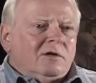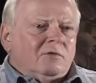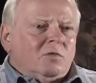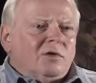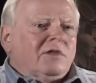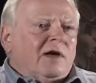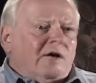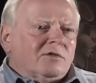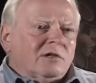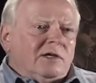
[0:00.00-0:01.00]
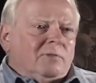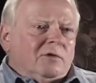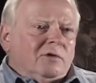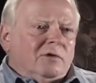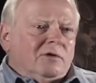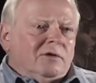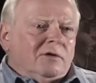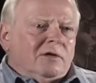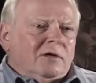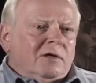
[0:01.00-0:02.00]
with the housekeeper
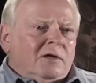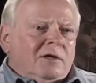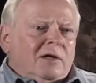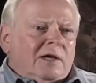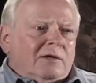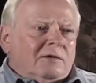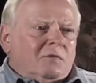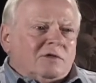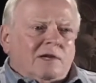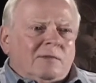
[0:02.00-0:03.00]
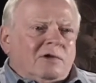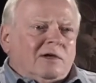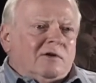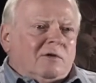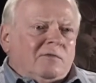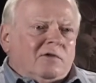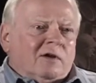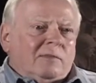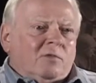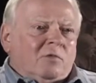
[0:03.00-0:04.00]
and wasn't able to get home for a
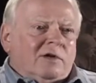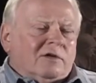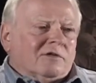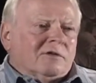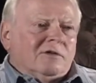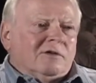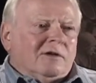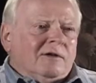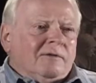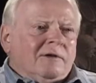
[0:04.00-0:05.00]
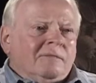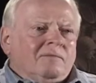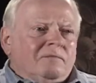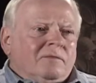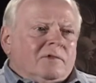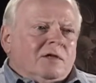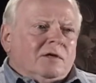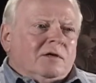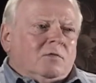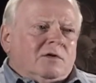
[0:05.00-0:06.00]
couple weeks.
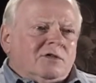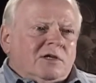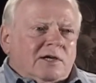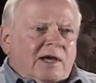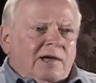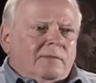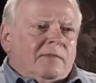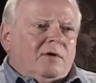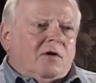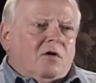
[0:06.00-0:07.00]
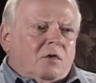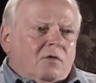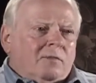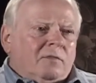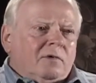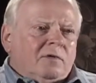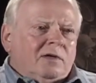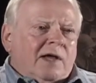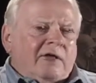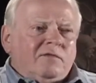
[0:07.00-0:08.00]
When she came home
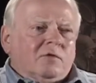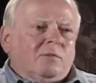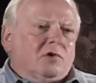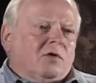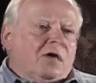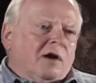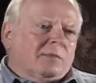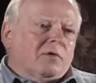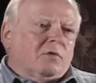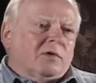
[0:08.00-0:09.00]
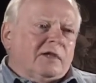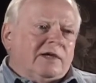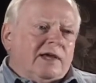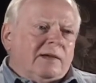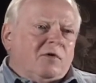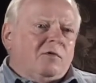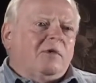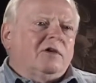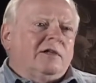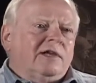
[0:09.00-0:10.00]
after Pearl Harbor, when they came home
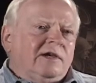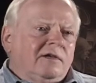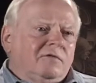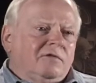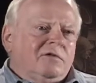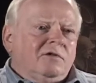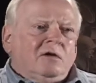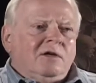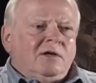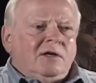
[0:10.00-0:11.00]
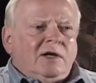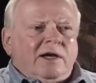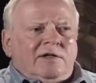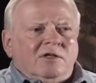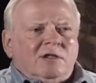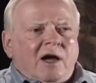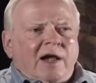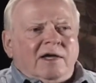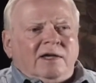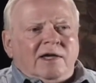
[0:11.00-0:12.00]
on leave, and
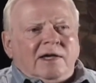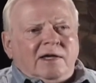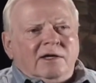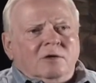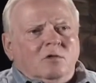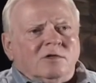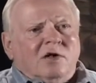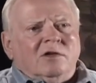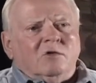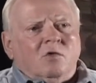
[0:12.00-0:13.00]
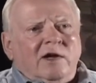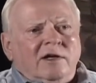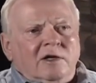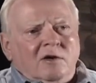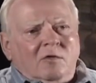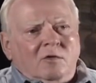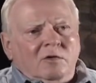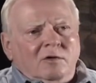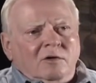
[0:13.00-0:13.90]
Sky King was on the radio,